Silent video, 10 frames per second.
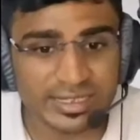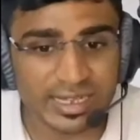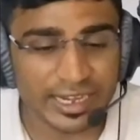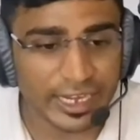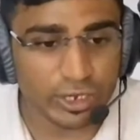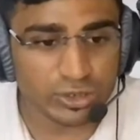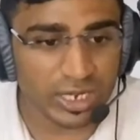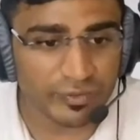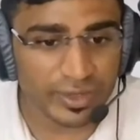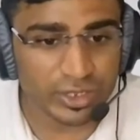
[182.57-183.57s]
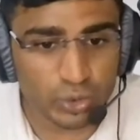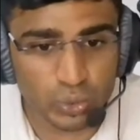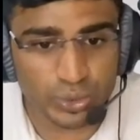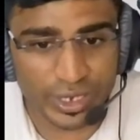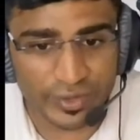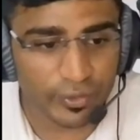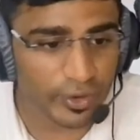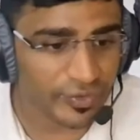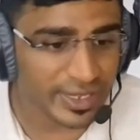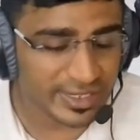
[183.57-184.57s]
I need to check with 2 3 4
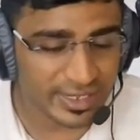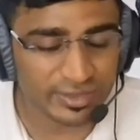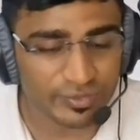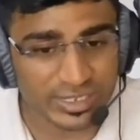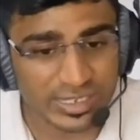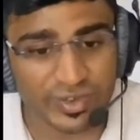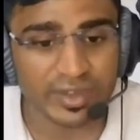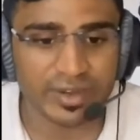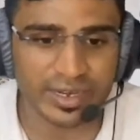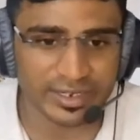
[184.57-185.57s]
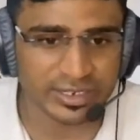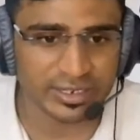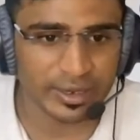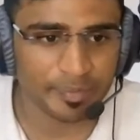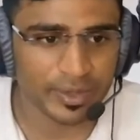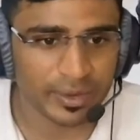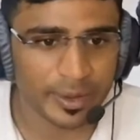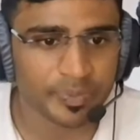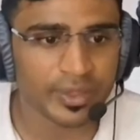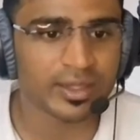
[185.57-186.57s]
5 6, which is 5 iterations. Okay,
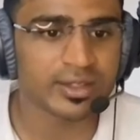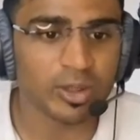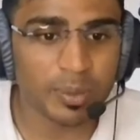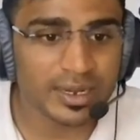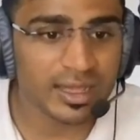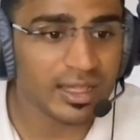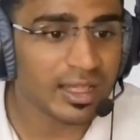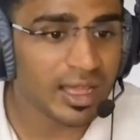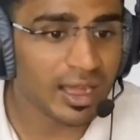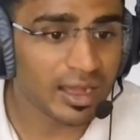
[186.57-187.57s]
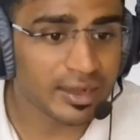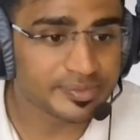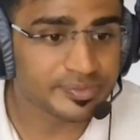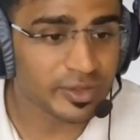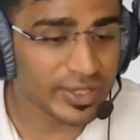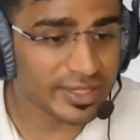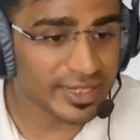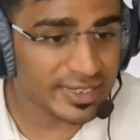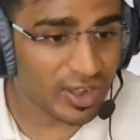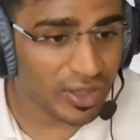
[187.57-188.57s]
so but with
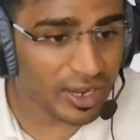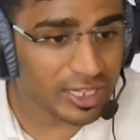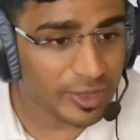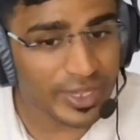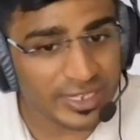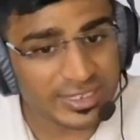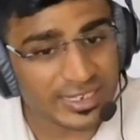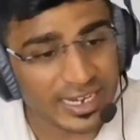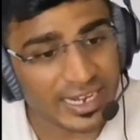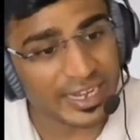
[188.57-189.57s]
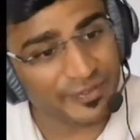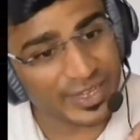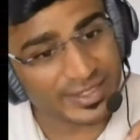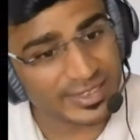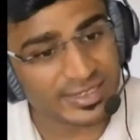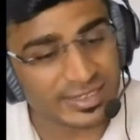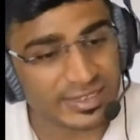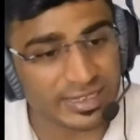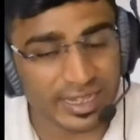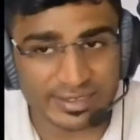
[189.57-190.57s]
this algorithm we can just identify this
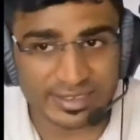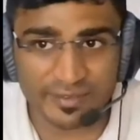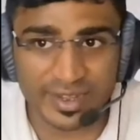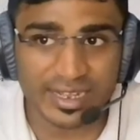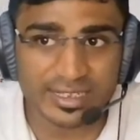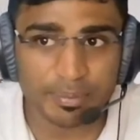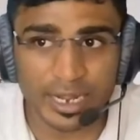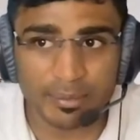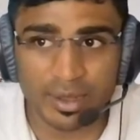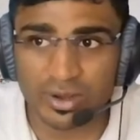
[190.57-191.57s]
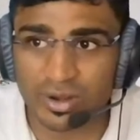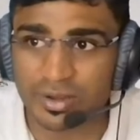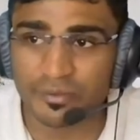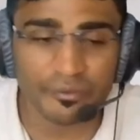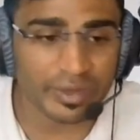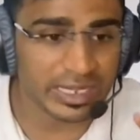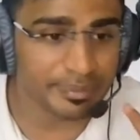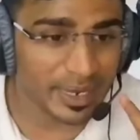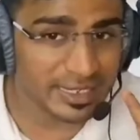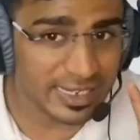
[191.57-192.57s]
7 as a prime or not
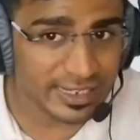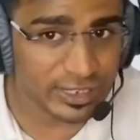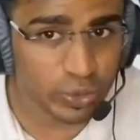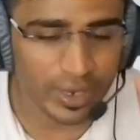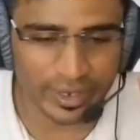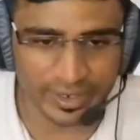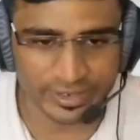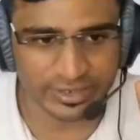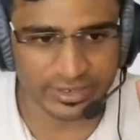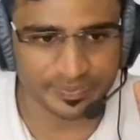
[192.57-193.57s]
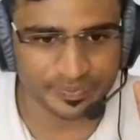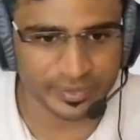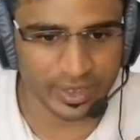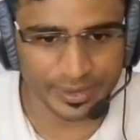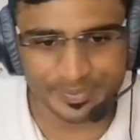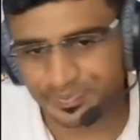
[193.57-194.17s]
by just 2 iterations. Okay,